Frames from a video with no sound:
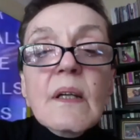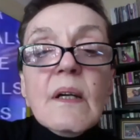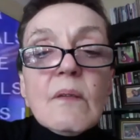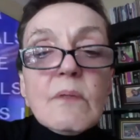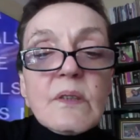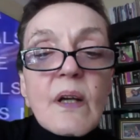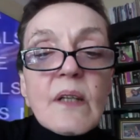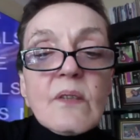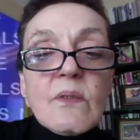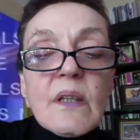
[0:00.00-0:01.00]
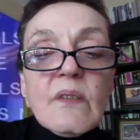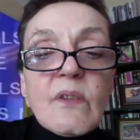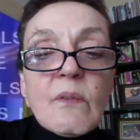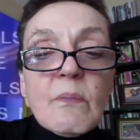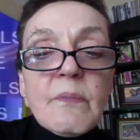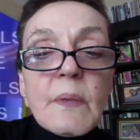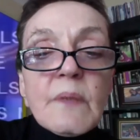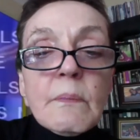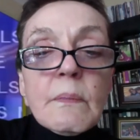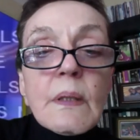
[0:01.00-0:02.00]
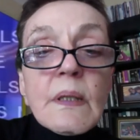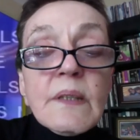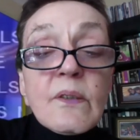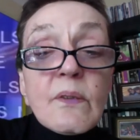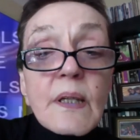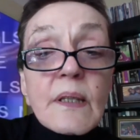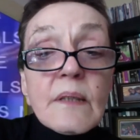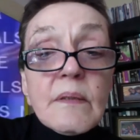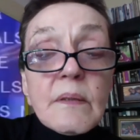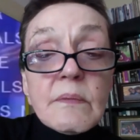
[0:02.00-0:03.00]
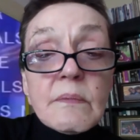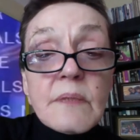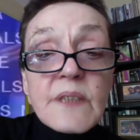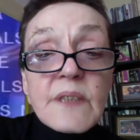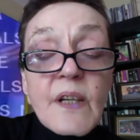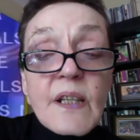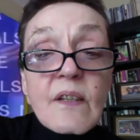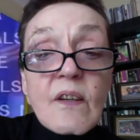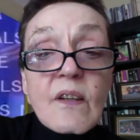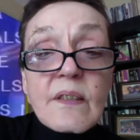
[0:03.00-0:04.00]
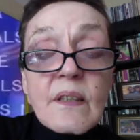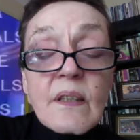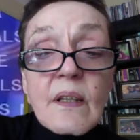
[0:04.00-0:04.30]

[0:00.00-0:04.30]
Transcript: was graduating from undergrad in fine arts,